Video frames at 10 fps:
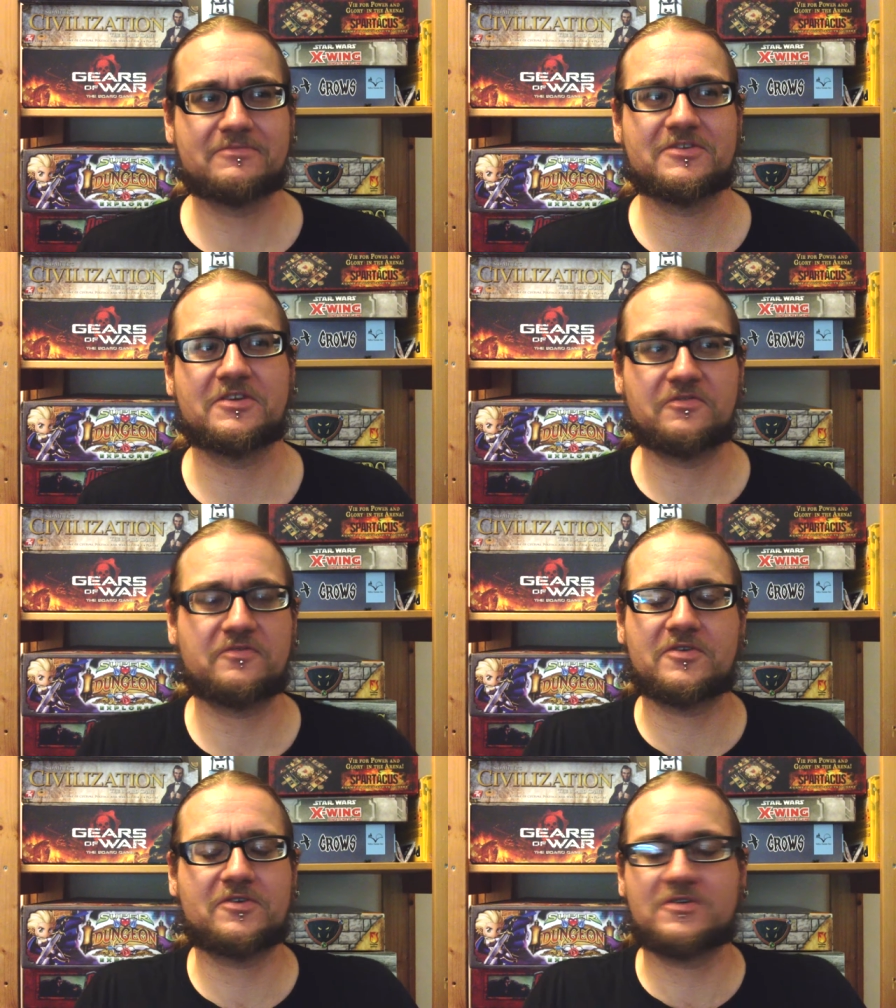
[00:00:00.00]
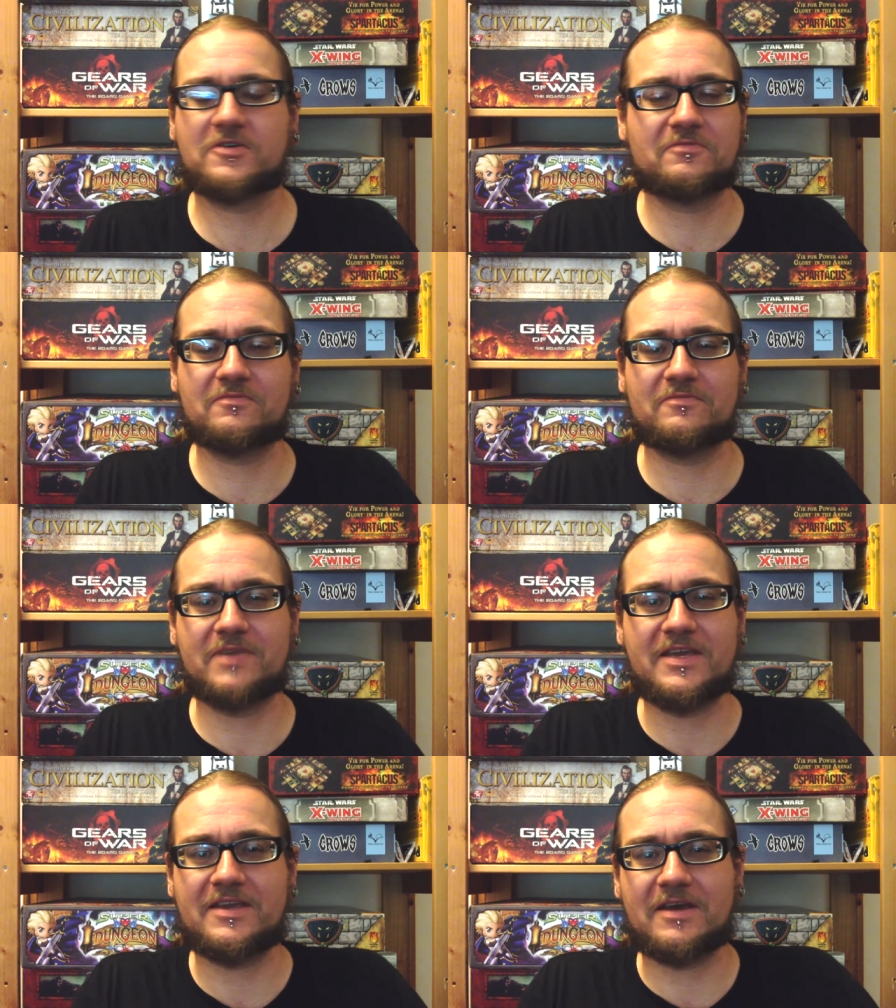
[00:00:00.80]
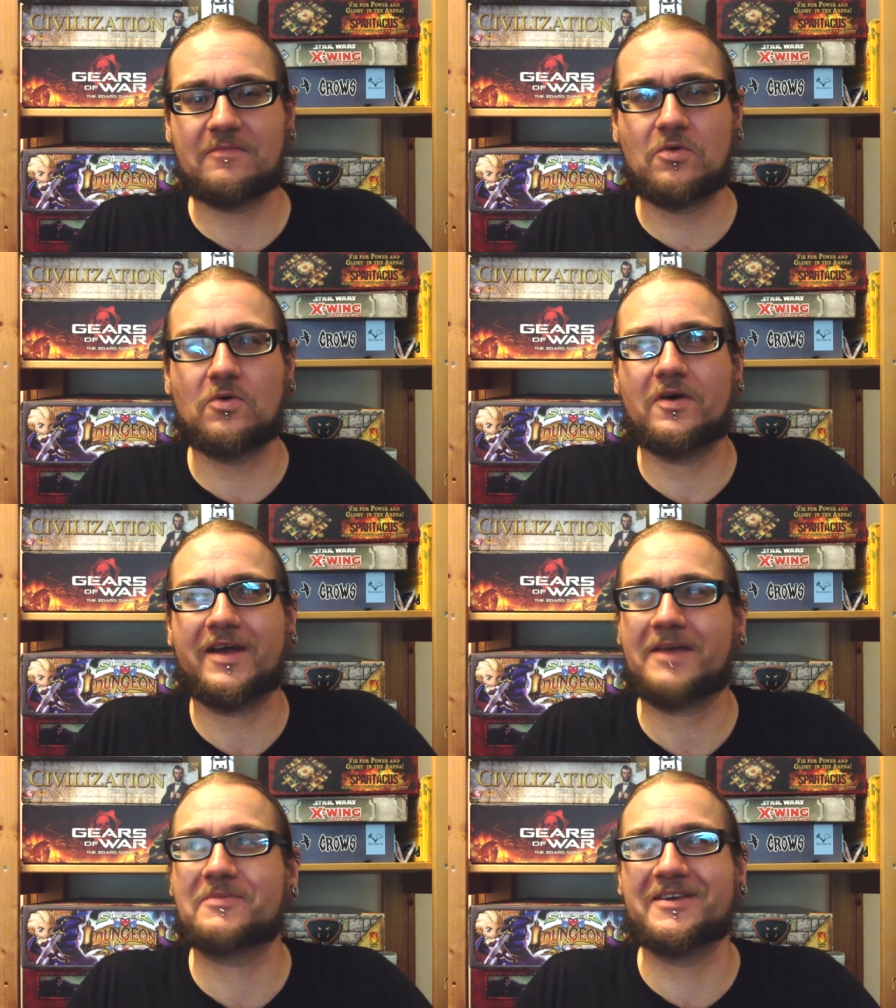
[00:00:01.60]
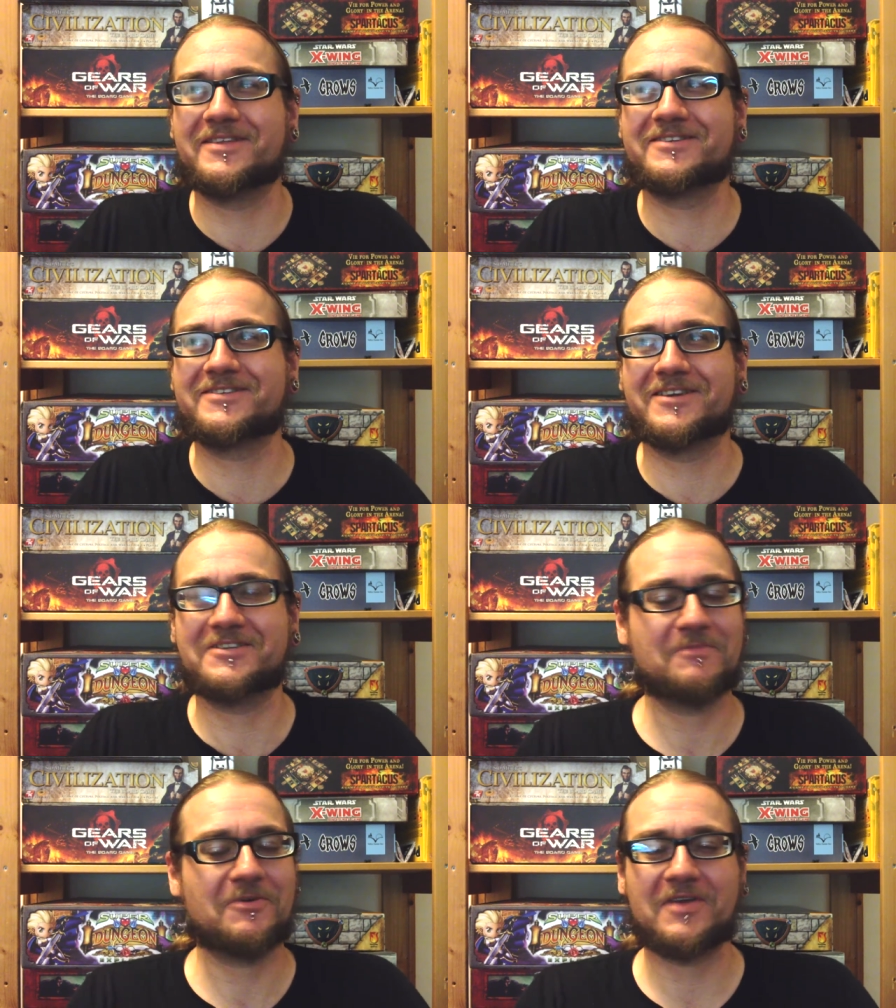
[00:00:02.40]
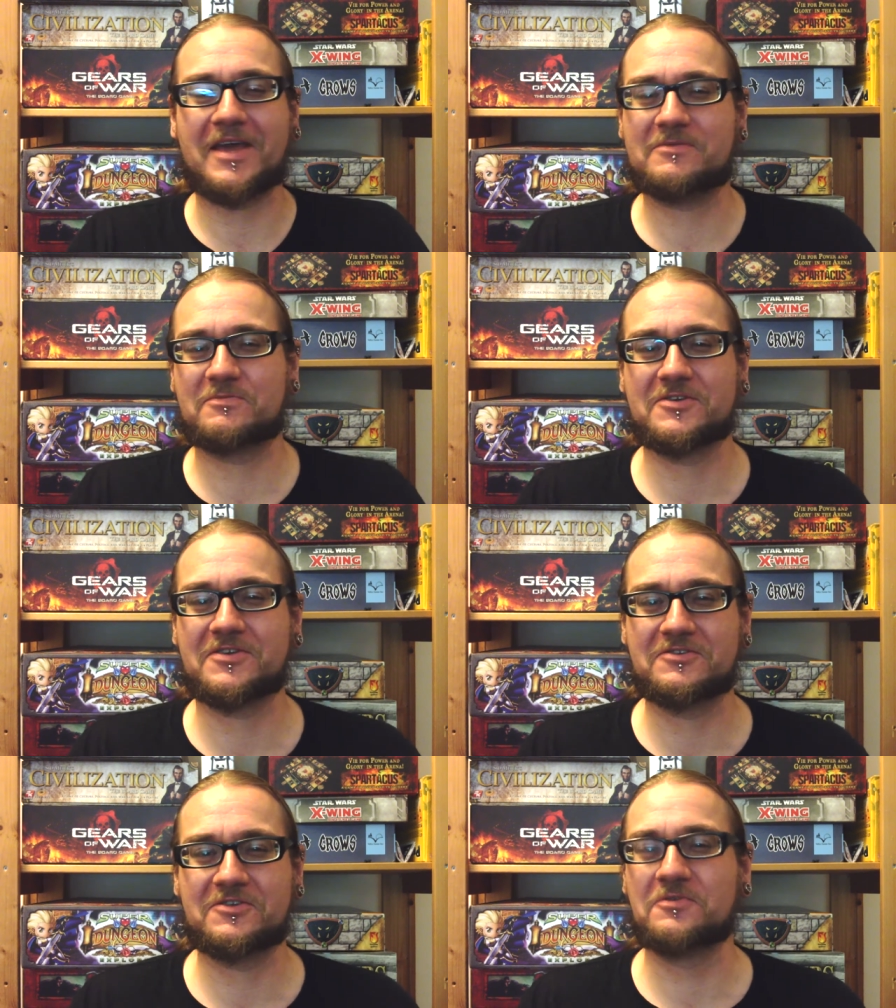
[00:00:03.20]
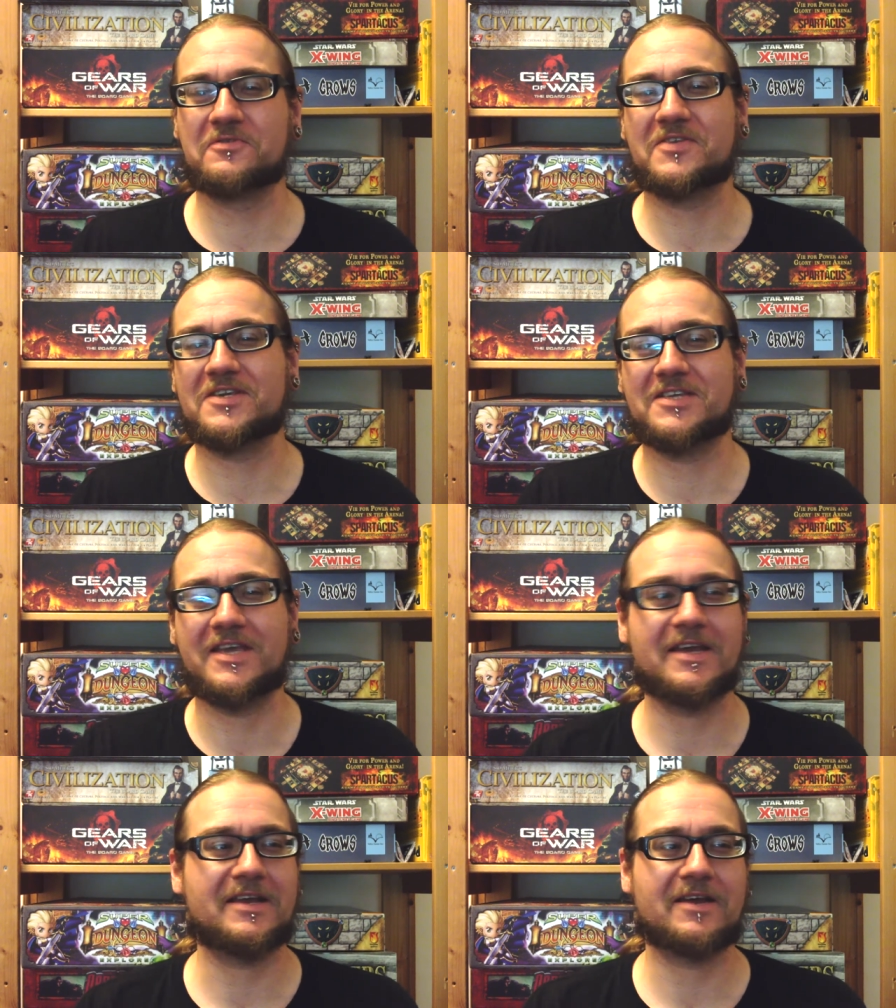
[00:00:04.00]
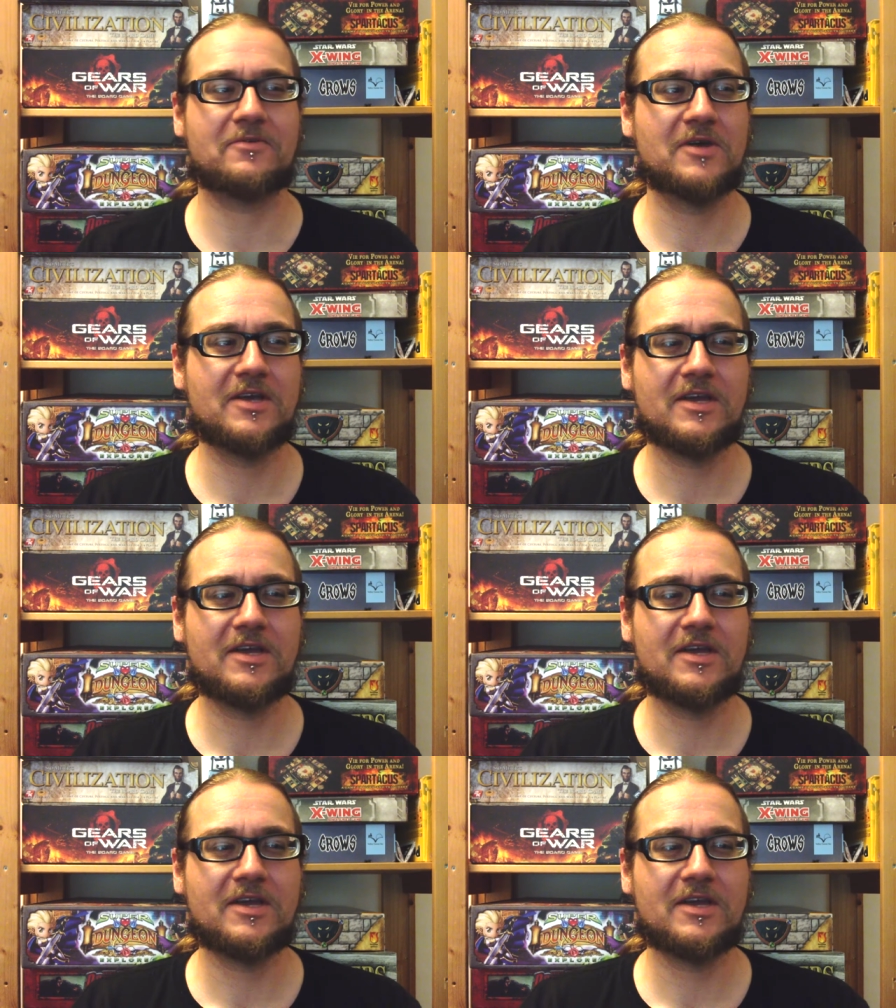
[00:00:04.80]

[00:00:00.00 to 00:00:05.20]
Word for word: sort of couldn't be more happy that uh, Spirit Games put on two of these a year now.